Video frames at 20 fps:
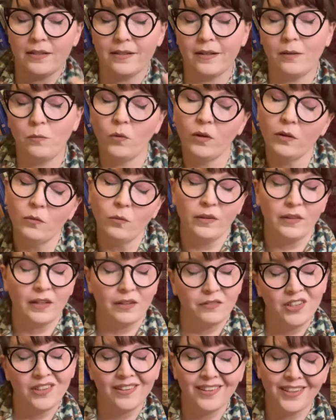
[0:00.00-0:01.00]
I'm one with
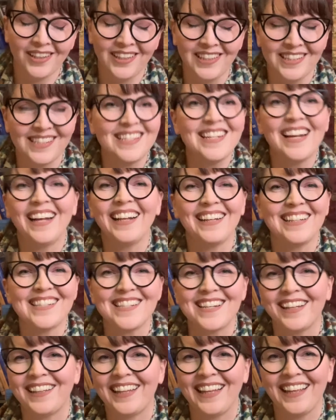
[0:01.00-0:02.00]
everything. It's
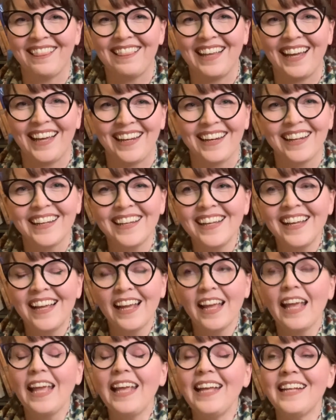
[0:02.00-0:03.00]
not like that.
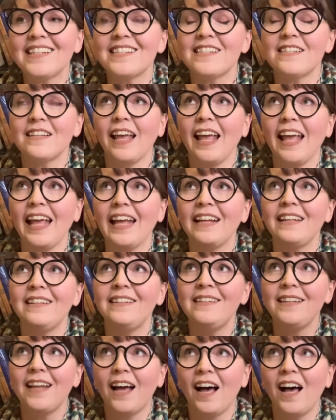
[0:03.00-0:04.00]
It's a
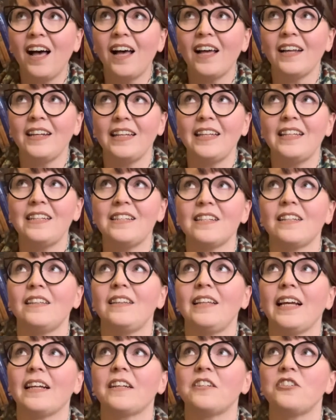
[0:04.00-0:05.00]

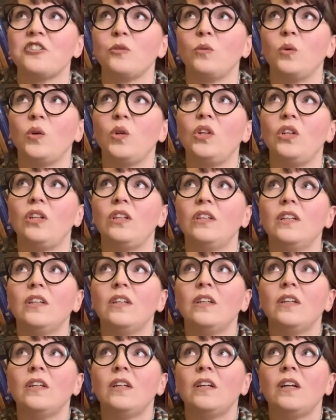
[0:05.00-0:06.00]
non-intellectual,
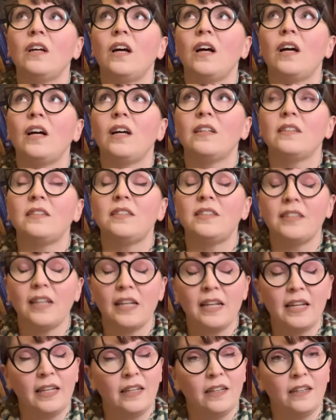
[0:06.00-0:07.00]

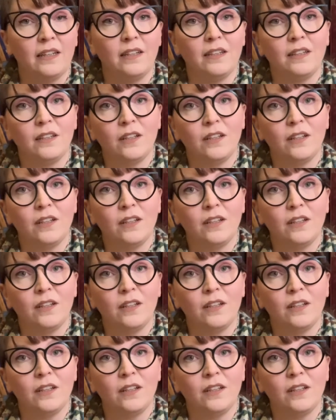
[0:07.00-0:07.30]
sudden